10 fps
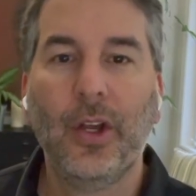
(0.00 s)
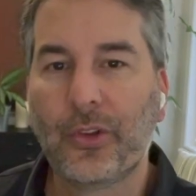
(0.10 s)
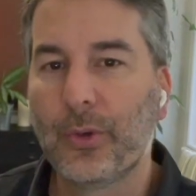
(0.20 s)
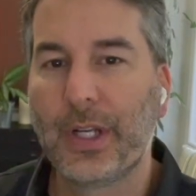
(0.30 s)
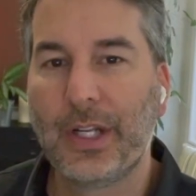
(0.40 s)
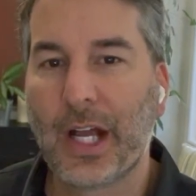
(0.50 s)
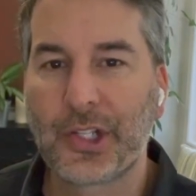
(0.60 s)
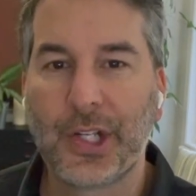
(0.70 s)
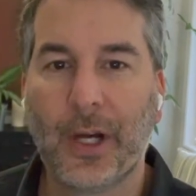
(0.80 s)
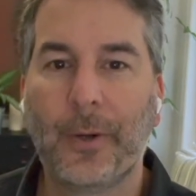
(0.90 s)
So in a
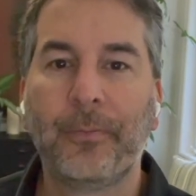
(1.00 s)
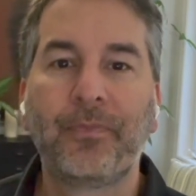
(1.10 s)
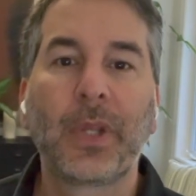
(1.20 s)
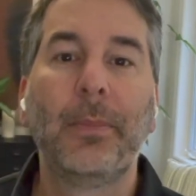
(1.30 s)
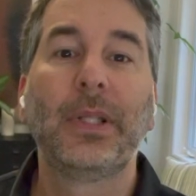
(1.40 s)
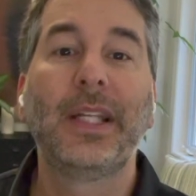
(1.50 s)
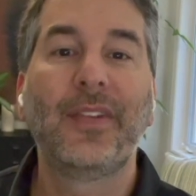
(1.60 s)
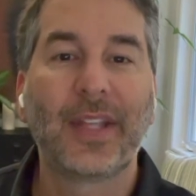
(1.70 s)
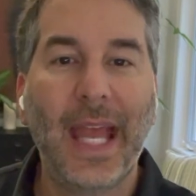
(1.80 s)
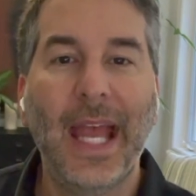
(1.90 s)
nutshell, police
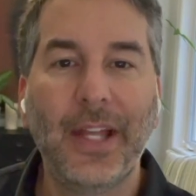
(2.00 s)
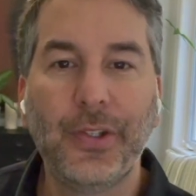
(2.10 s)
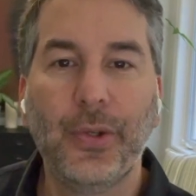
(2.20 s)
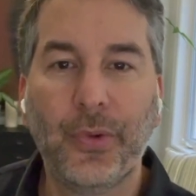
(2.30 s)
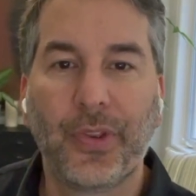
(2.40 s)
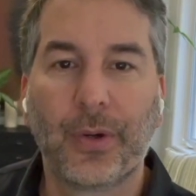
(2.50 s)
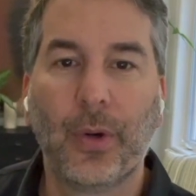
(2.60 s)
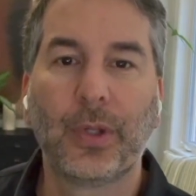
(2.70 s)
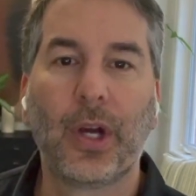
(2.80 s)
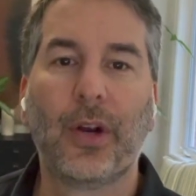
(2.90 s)
can use their
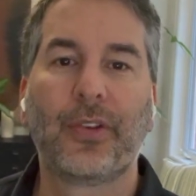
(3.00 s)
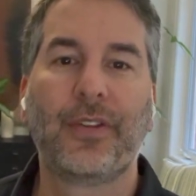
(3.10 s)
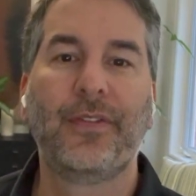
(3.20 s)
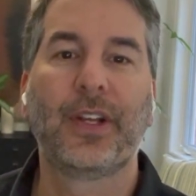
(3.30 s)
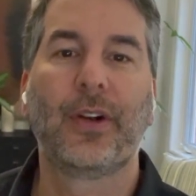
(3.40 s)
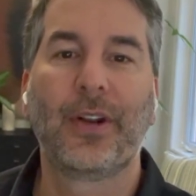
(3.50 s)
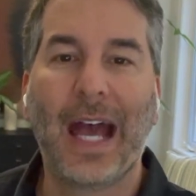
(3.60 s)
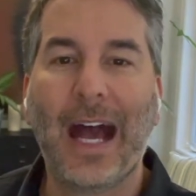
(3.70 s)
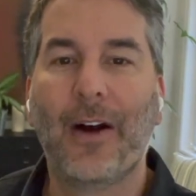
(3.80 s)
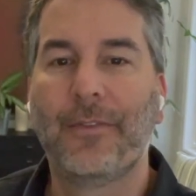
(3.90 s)
own cars to figure out
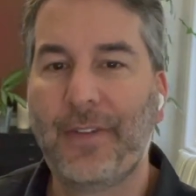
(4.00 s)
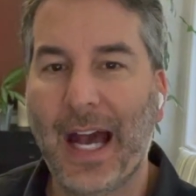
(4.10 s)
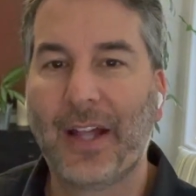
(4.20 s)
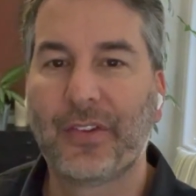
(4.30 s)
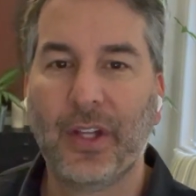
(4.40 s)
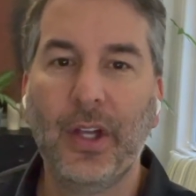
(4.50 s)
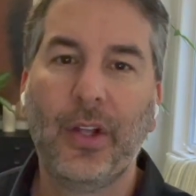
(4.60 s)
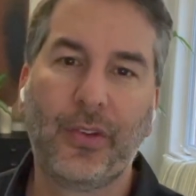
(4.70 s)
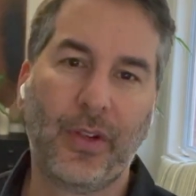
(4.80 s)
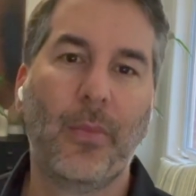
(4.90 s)
how fast
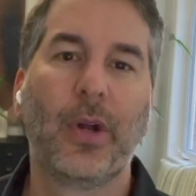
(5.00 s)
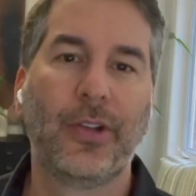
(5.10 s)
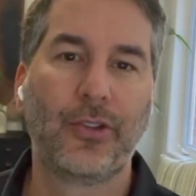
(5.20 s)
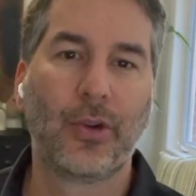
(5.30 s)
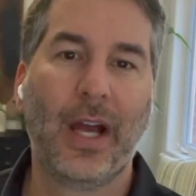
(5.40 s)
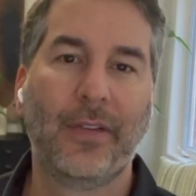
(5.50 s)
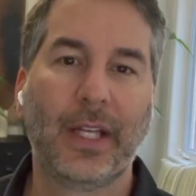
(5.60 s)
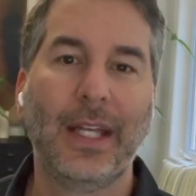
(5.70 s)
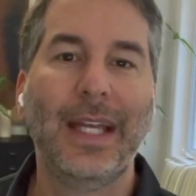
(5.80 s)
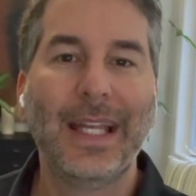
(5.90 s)
someone is driving.
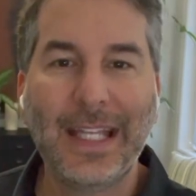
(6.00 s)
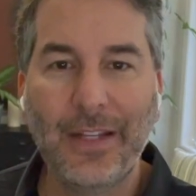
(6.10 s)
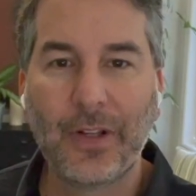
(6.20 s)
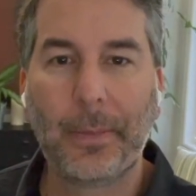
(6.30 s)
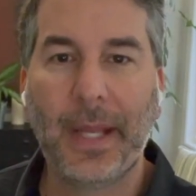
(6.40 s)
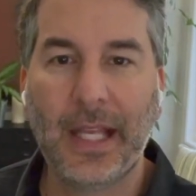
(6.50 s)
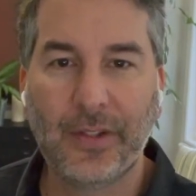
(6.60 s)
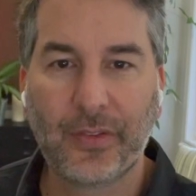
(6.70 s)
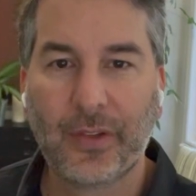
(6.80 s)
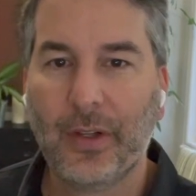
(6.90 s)
Even a
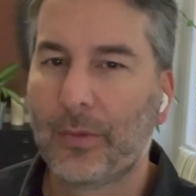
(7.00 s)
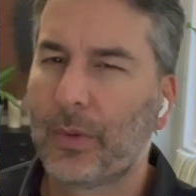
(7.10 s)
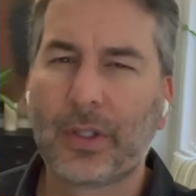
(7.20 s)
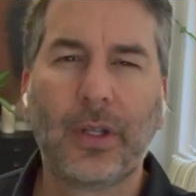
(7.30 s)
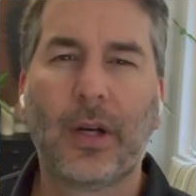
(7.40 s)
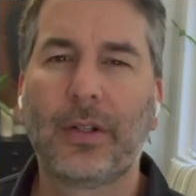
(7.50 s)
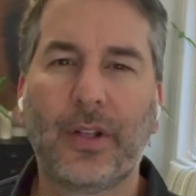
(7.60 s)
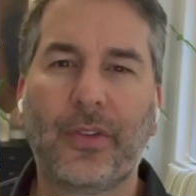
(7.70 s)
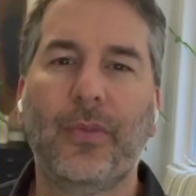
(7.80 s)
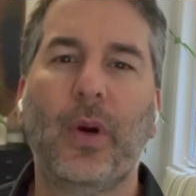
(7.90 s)
pace,
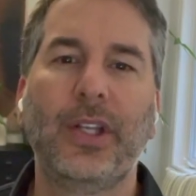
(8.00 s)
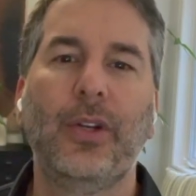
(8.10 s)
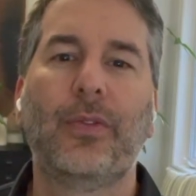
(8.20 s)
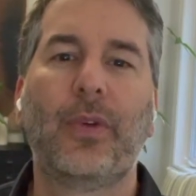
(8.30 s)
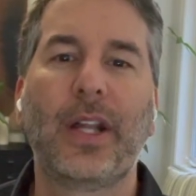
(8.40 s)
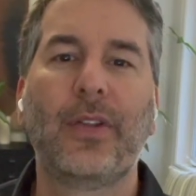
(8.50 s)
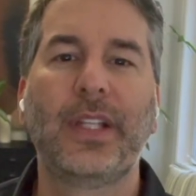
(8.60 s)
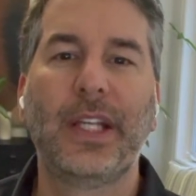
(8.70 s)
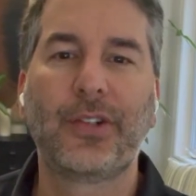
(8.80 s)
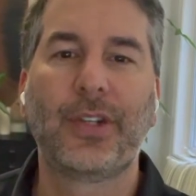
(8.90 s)
regardless of what you have read on
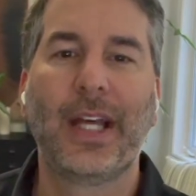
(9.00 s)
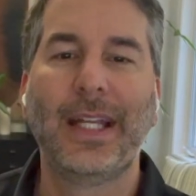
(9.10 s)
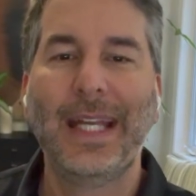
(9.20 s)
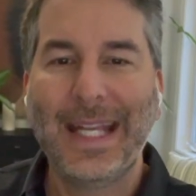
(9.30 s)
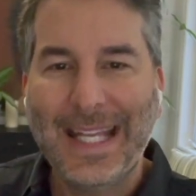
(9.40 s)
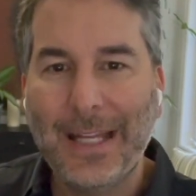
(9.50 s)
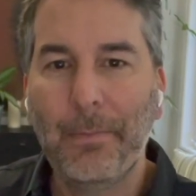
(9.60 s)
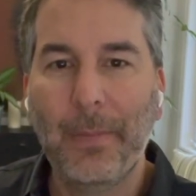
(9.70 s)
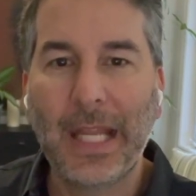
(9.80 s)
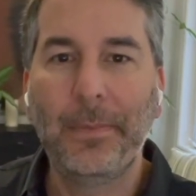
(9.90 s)
the internet, it
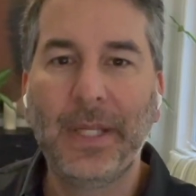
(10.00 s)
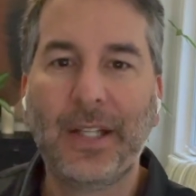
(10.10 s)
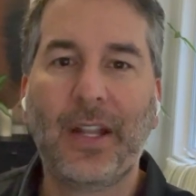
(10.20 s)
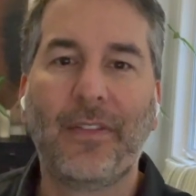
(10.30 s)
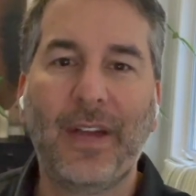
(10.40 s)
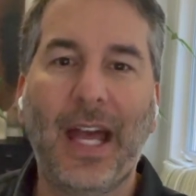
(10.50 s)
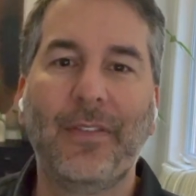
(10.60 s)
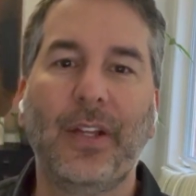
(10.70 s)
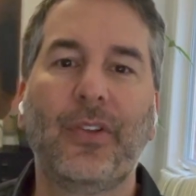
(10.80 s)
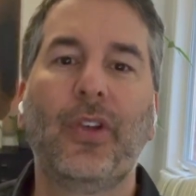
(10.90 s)
may be enough
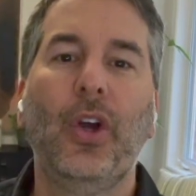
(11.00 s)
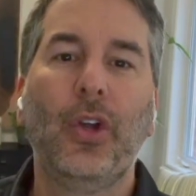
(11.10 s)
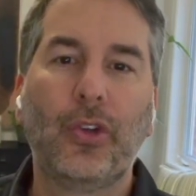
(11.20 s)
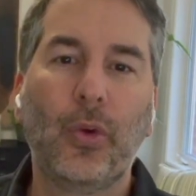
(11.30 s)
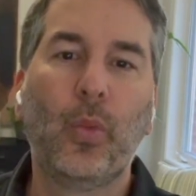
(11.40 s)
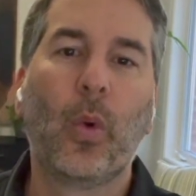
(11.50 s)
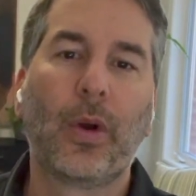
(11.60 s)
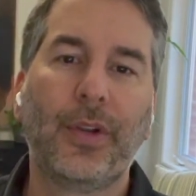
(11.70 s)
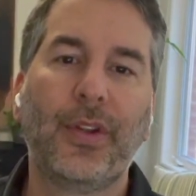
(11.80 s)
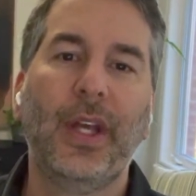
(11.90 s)
evidence to
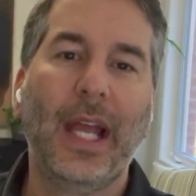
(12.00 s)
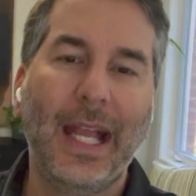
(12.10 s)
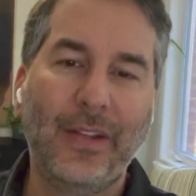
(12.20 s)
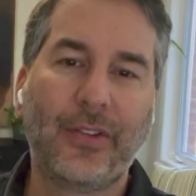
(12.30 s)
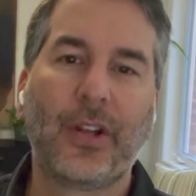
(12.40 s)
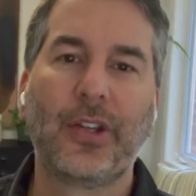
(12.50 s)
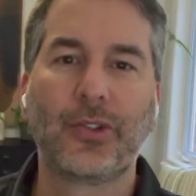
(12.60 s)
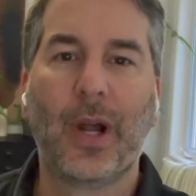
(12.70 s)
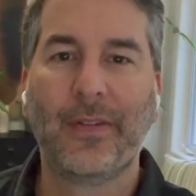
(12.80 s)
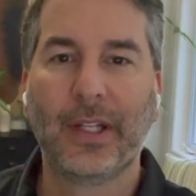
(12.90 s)
warrant a stunt
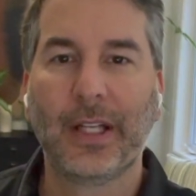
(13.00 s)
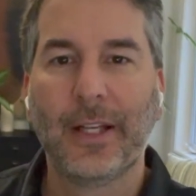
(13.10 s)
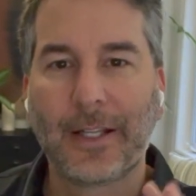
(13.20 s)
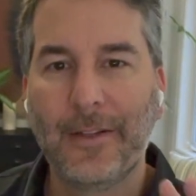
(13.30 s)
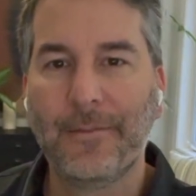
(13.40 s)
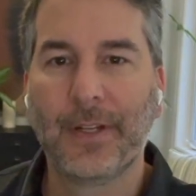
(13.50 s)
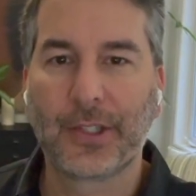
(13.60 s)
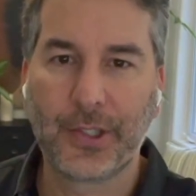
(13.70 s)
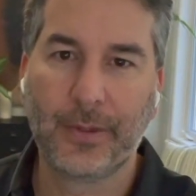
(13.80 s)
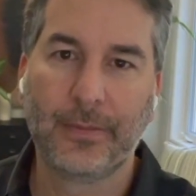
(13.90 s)
driving
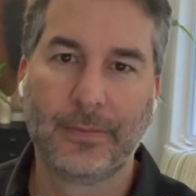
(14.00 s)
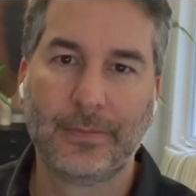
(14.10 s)
conviction.